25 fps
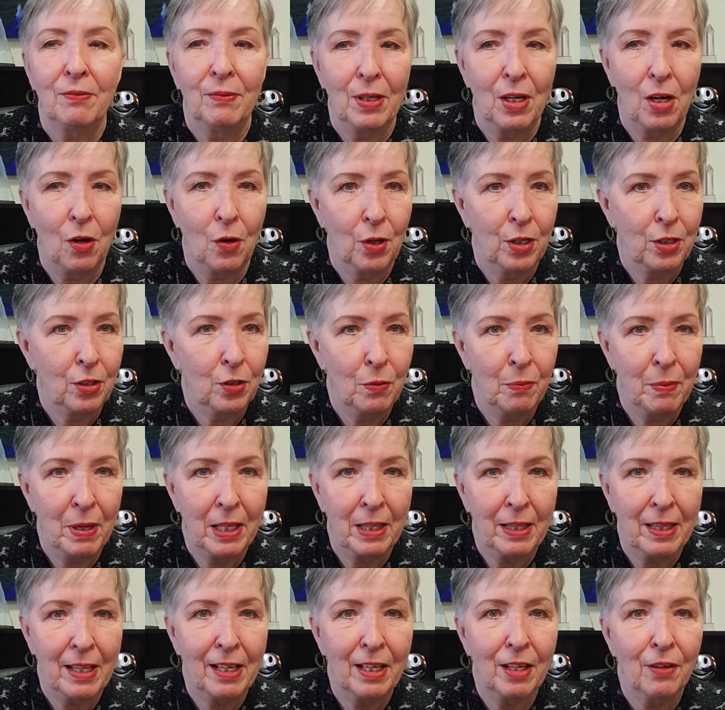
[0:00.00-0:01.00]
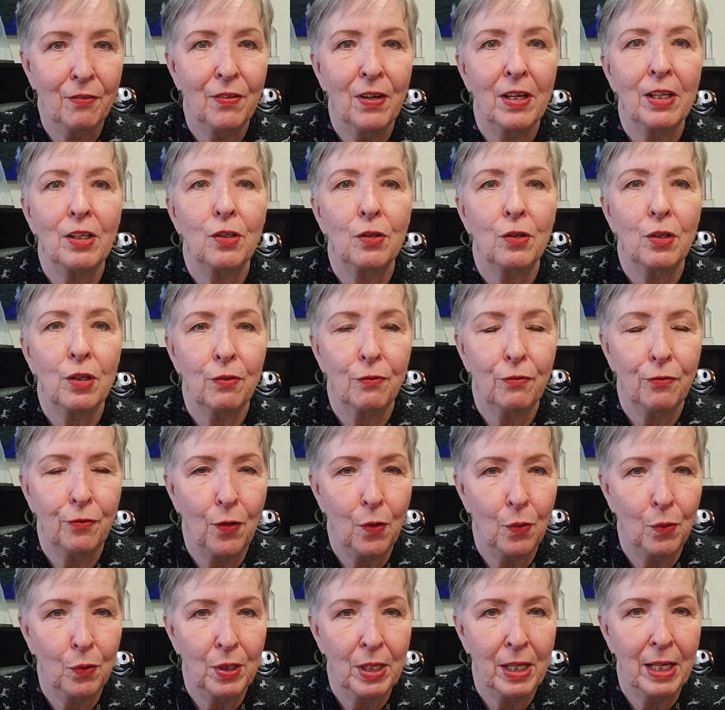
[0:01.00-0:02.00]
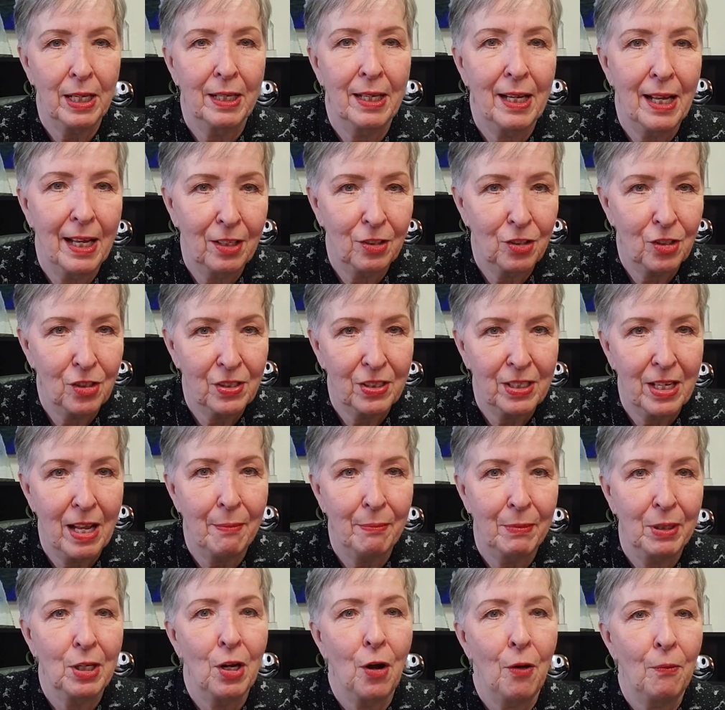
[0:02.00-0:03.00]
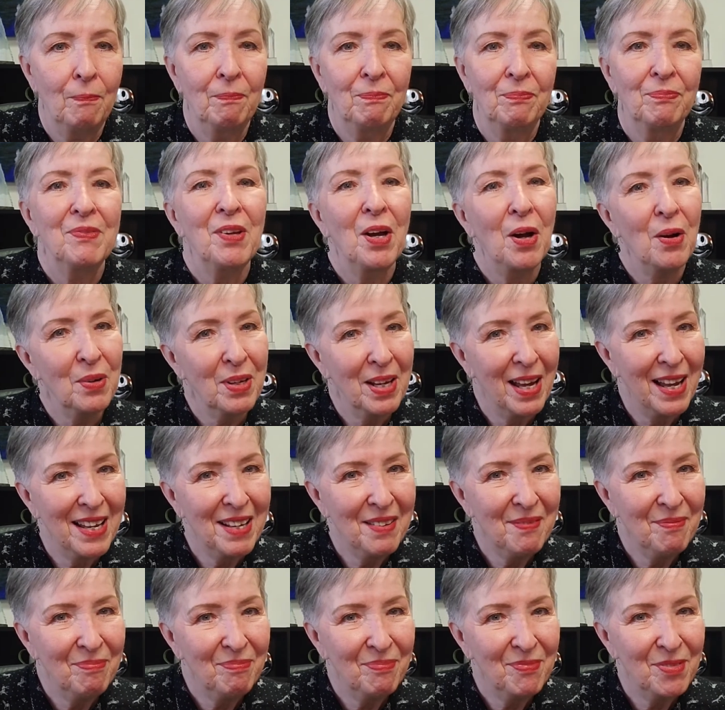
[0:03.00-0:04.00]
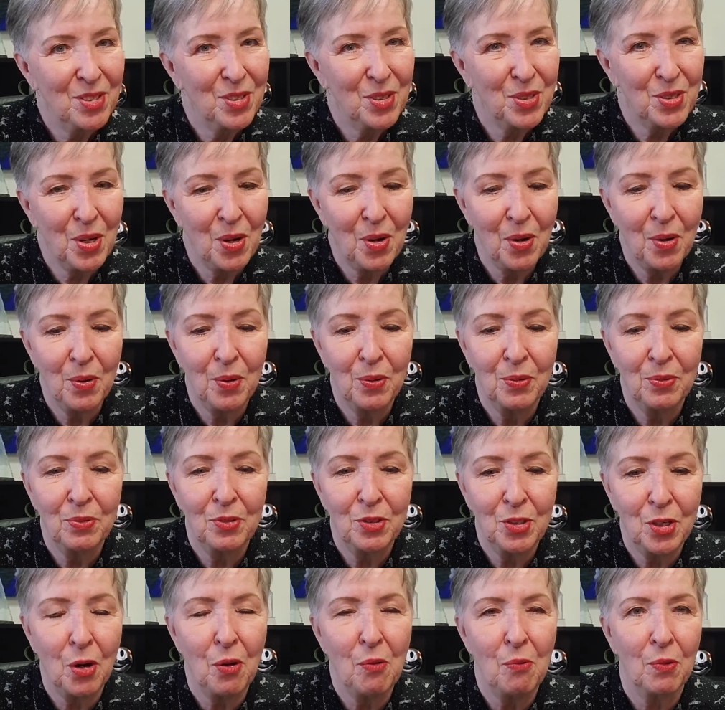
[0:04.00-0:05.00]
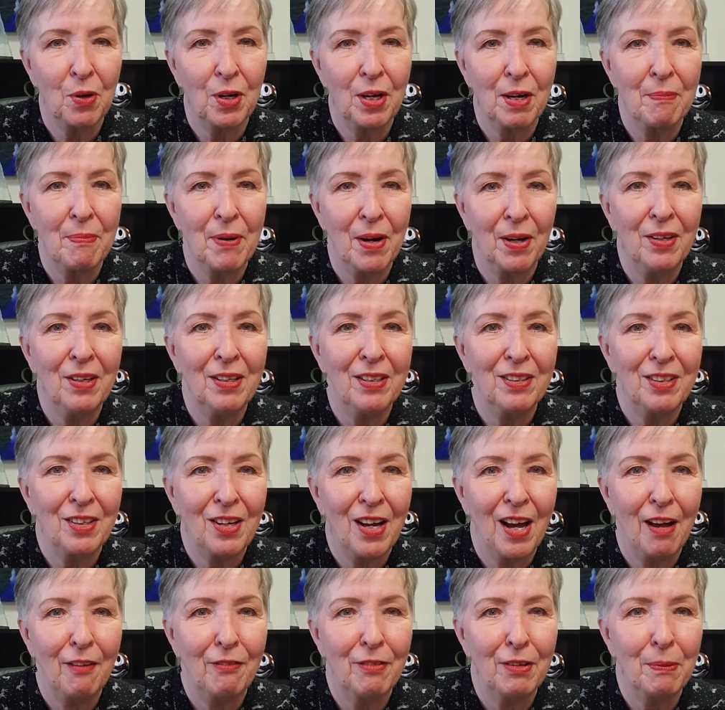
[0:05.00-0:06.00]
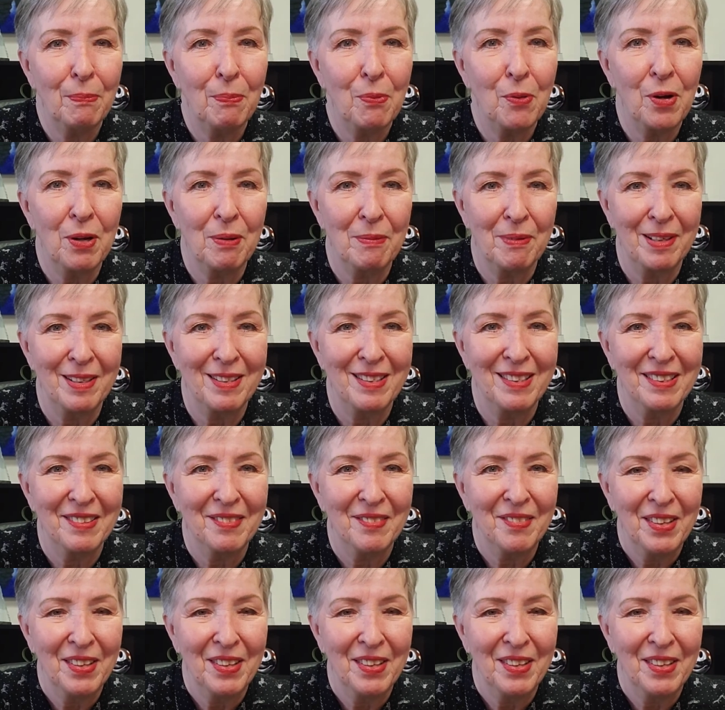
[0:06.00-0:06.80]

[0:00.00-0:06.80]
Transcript: or you may think of it, you can phone in and just let me know. Okay? So don't worry about it. You have an appointment.